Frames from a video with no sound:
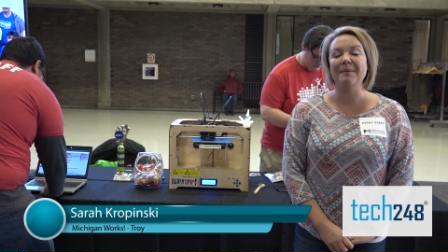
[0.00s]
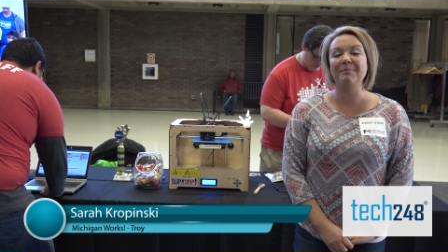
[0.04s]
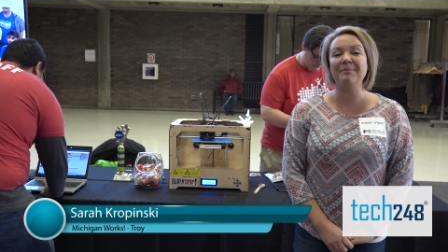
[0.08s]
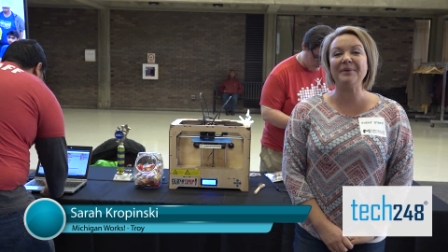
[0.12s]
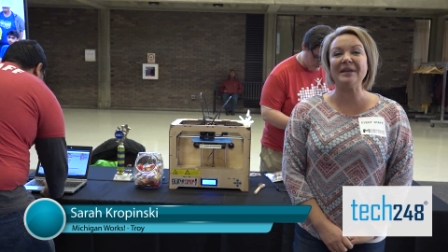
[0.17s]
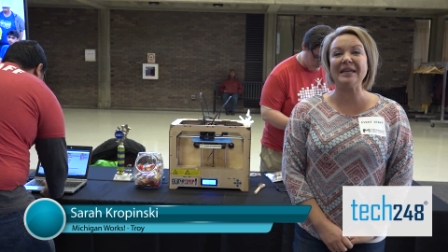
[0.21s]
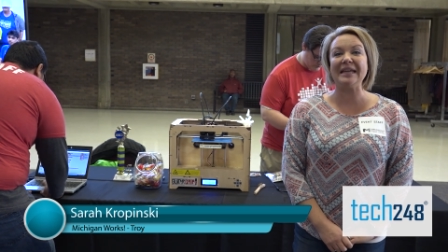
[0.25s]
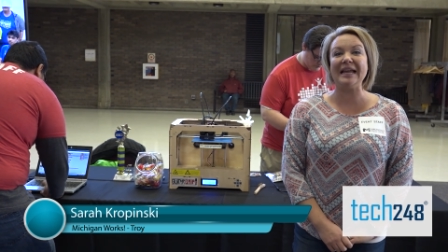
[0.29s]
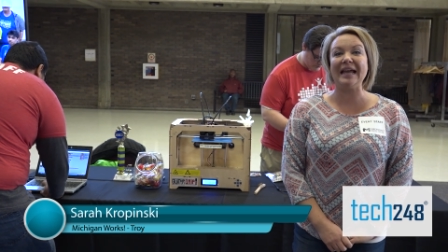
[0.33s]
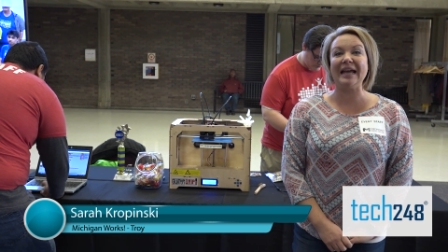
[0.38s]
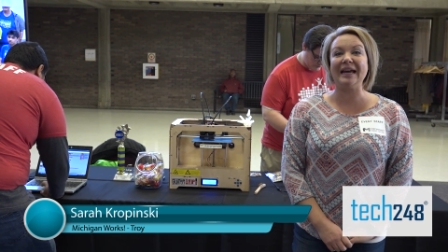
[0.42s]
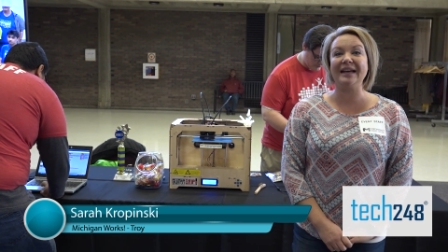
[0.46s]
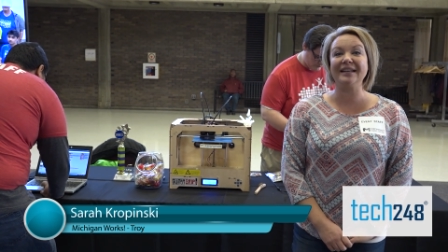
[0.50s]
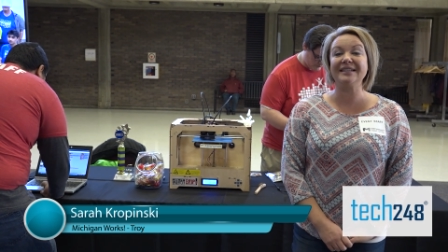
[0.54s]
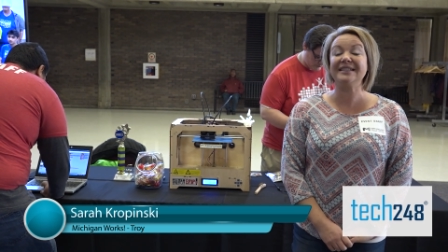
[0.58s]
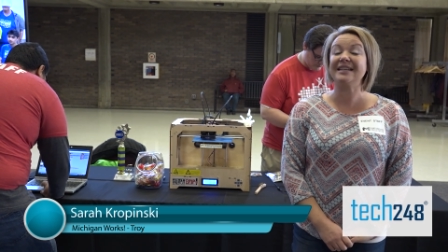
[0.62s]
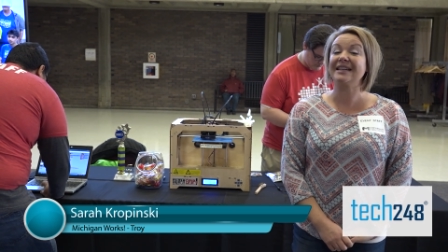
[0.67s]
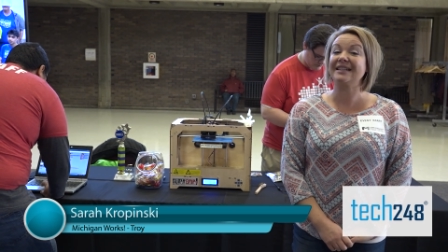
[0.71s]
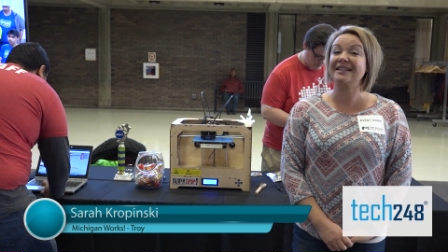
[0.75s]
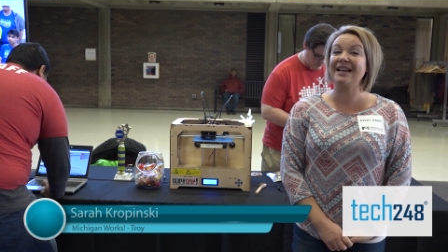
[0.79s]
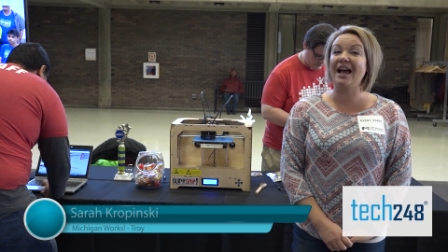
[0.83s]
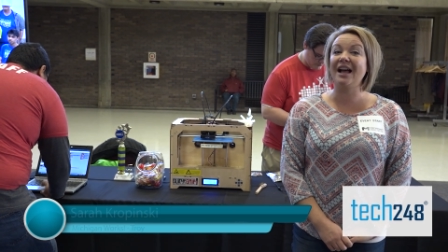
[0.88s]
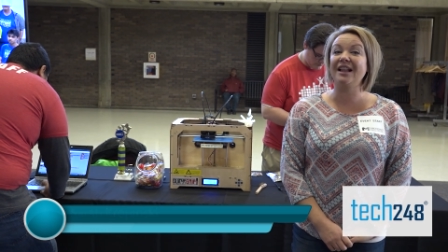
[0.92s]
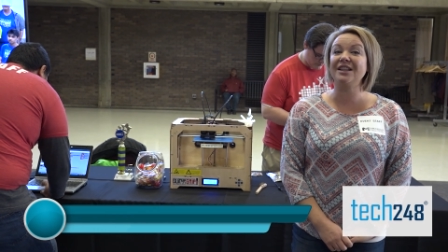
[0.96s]
be a
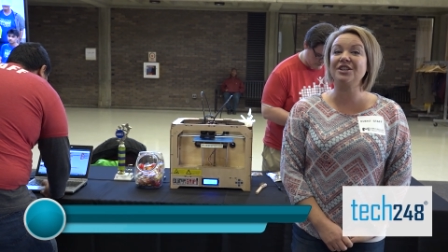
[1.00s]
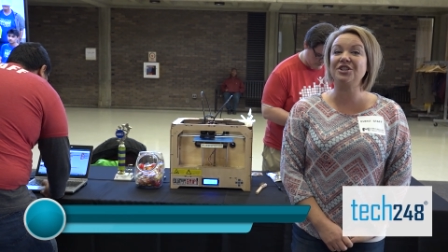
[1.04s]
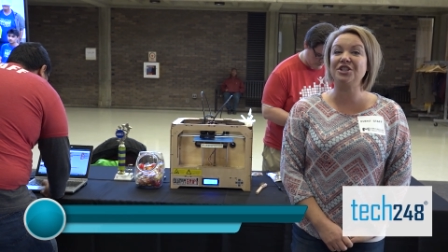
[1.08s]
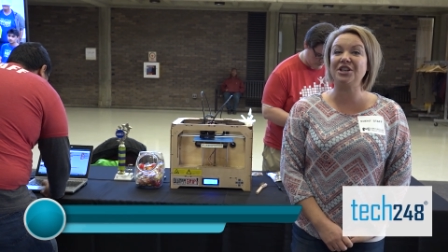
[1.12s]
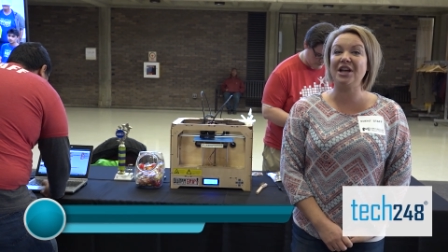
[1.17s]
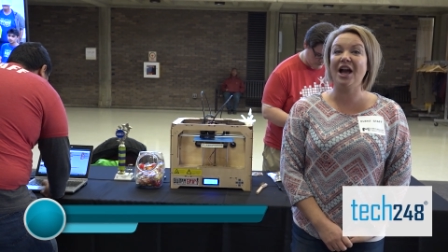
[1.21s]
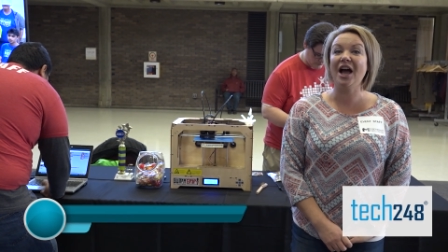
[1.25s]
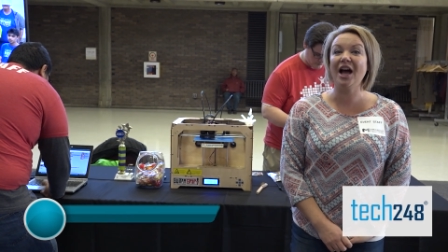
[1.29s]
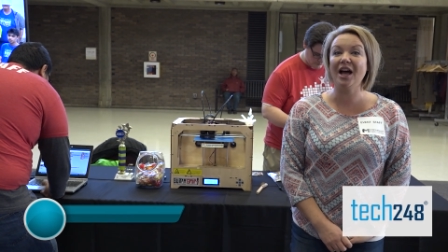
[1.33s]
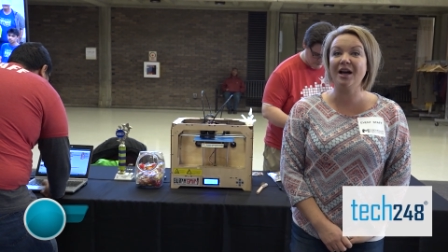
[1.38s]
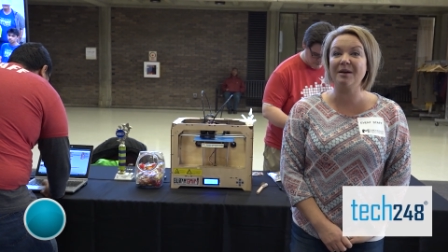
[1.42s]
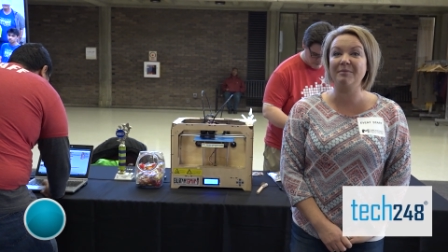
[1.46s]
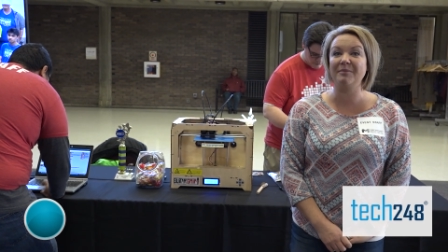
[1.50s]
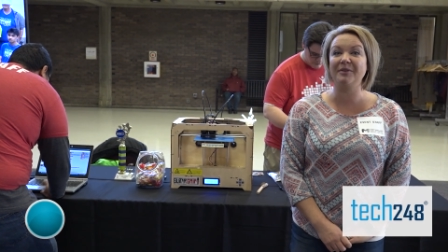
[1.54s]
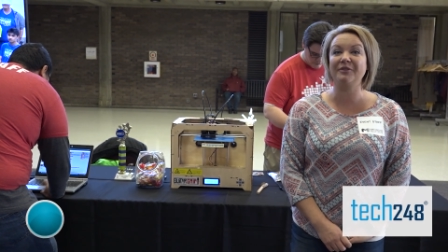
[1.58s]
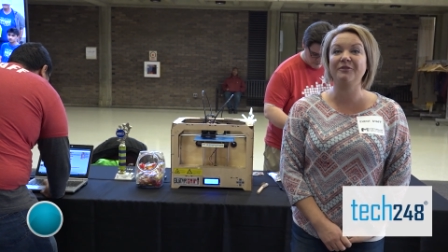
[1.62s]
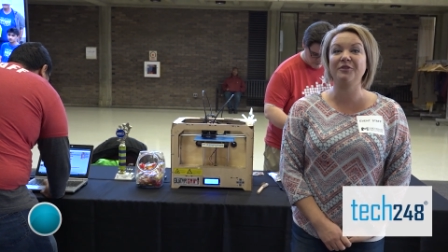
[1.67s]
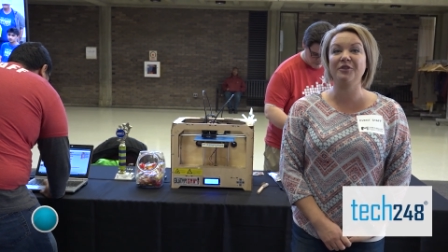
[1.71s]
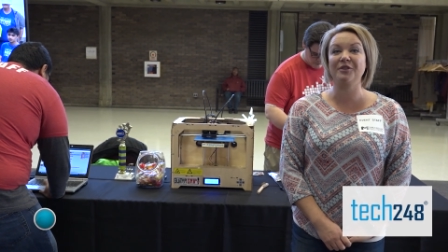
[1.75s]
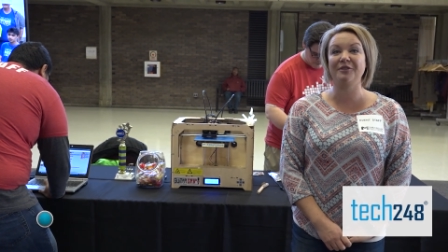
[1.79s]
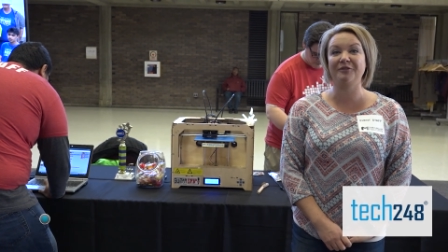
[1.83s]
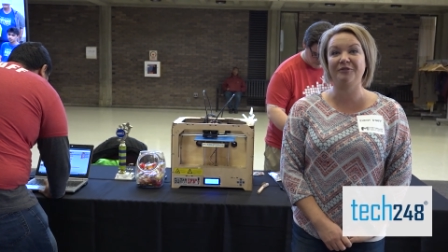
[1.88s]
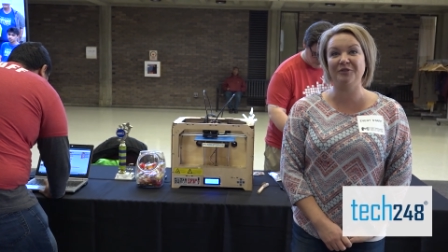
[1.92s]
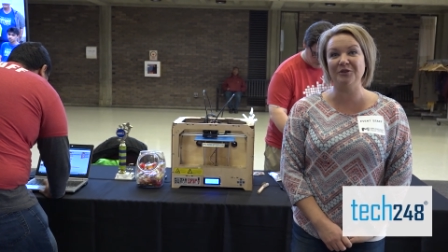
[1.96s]
technology hub
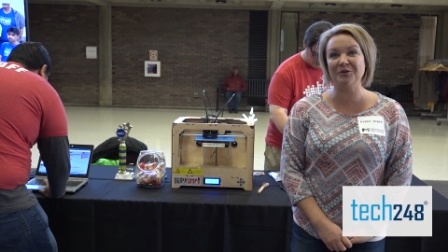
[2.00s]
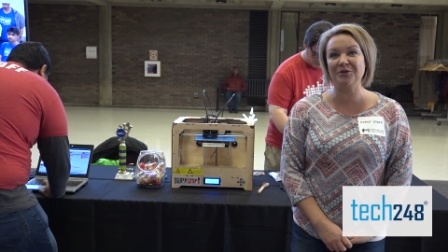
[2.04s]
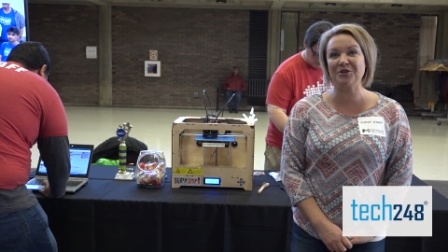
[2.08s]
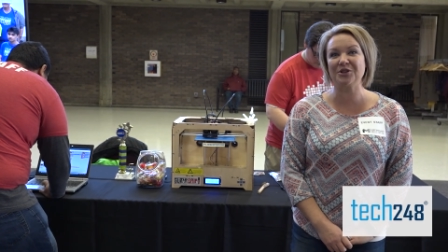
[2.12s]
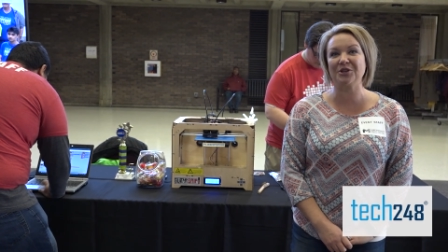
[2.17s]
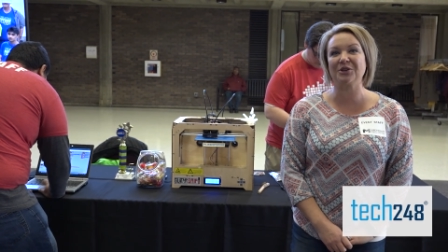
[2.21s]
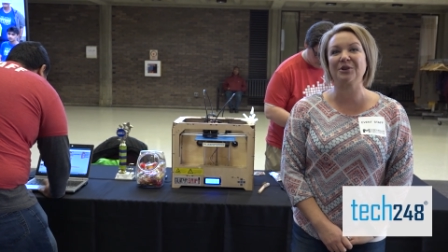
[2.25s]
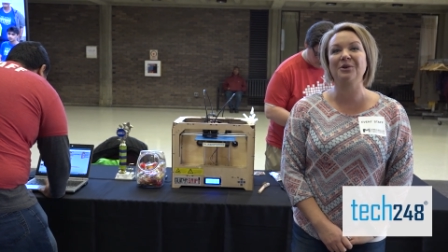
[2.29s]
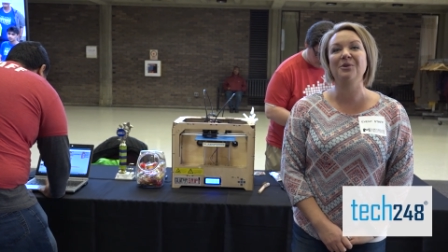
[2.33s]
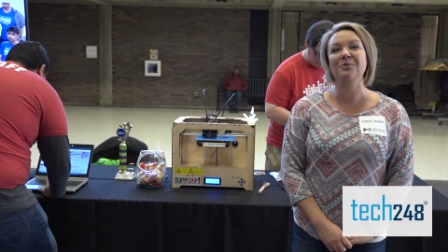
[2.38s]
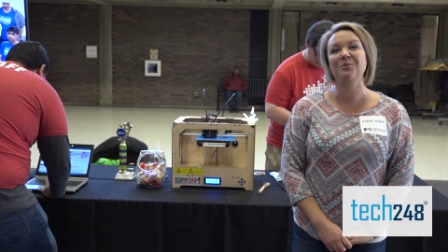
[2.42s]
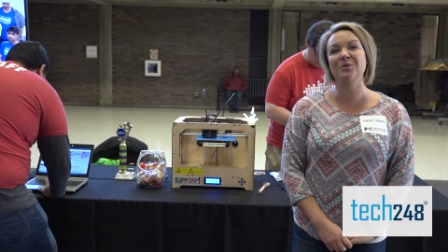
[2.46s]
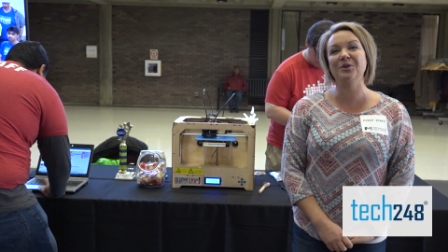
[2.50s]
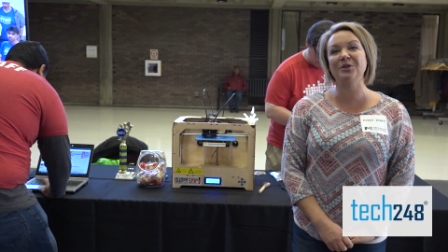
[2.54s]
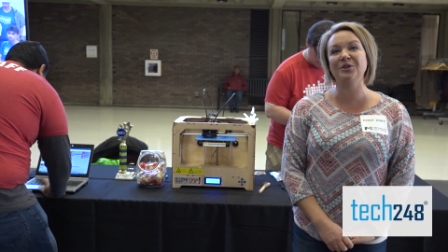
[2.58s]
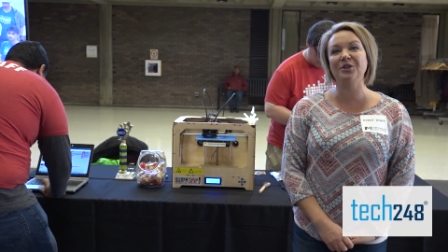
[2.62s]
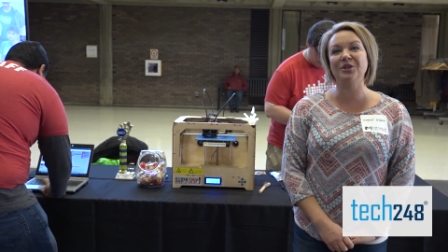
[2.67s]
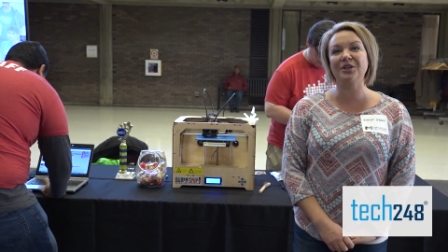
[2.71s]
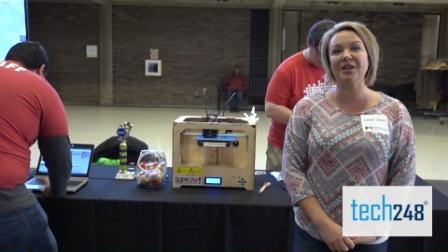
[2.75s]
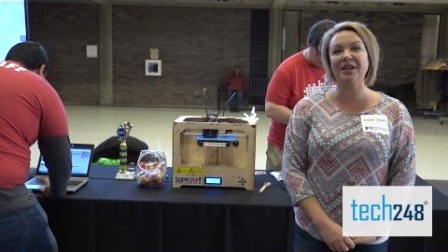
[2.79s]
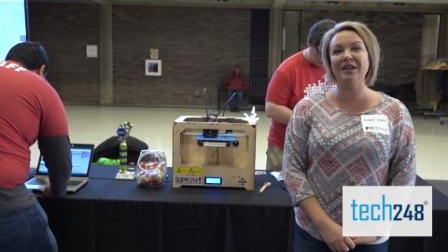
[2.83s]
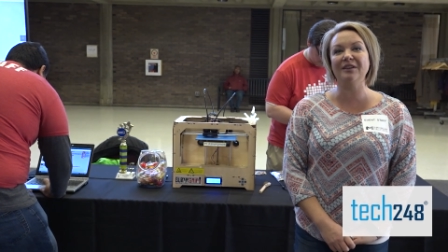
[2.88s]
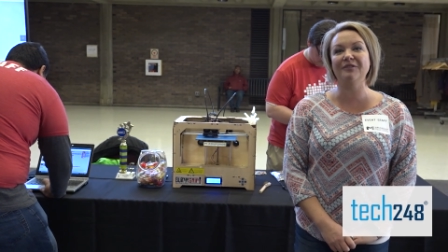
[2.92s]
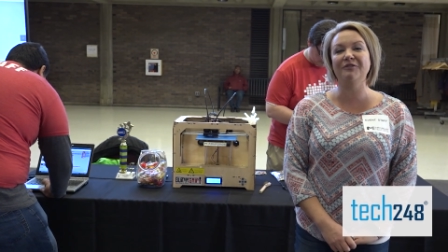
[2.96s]
for the future. We're
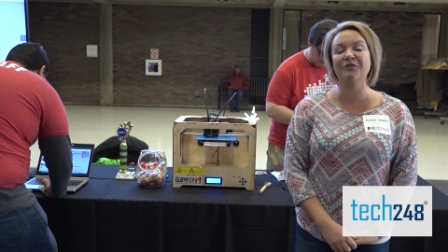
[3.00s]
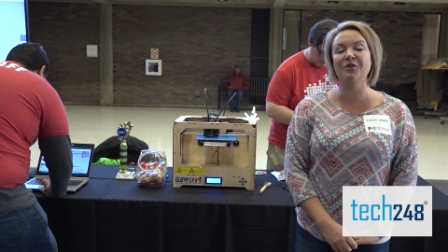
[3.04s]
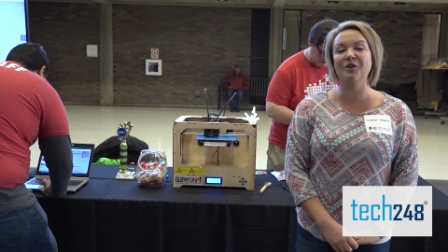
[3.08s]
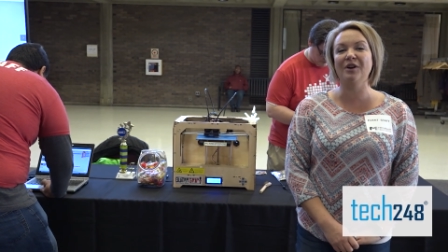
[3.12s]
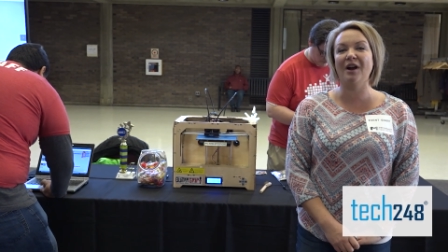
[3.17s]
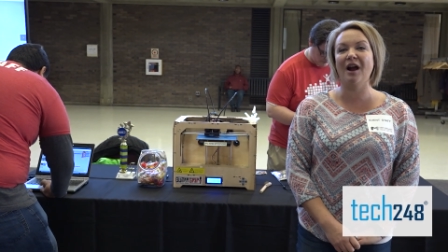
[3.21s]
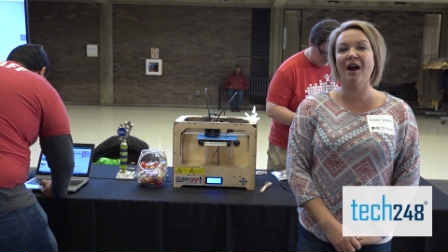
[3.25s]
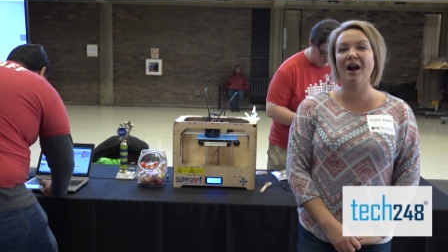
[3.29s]
looking for